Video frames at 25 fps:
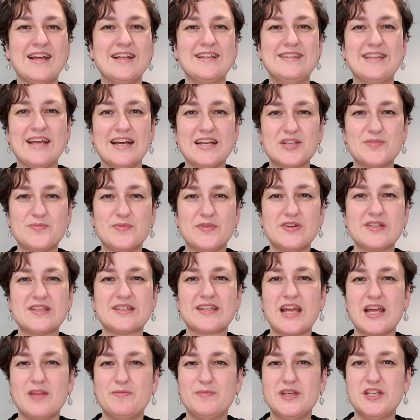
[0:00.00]
Dashboards
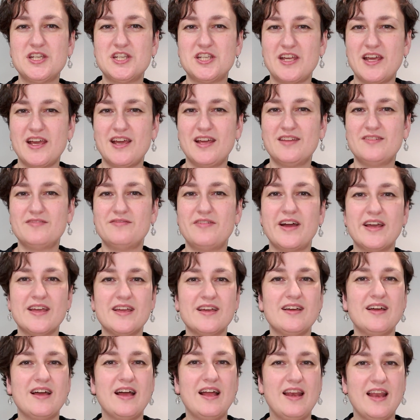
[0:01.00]
can be shared
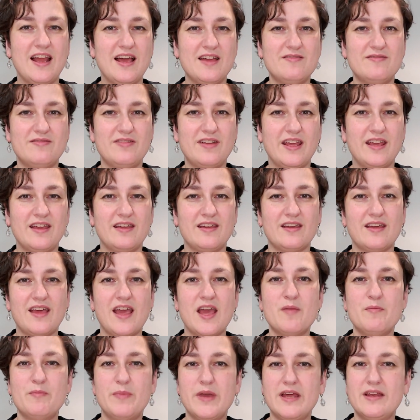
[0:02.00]
via a live link,
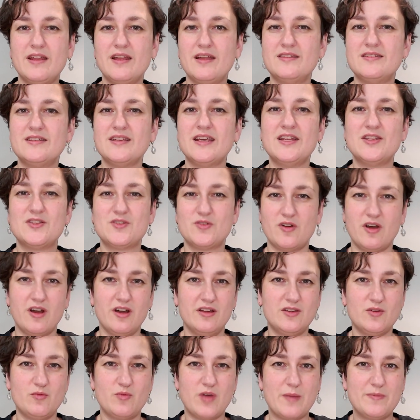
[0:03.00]
embedded into
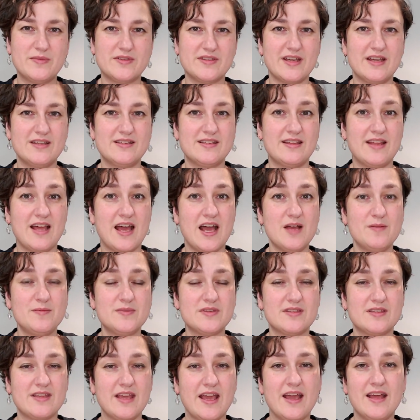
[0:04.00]
other websites and
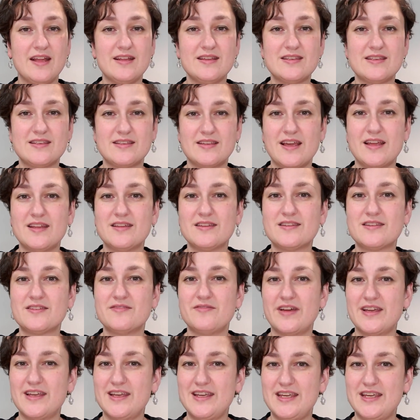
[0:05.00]
apps, and sent via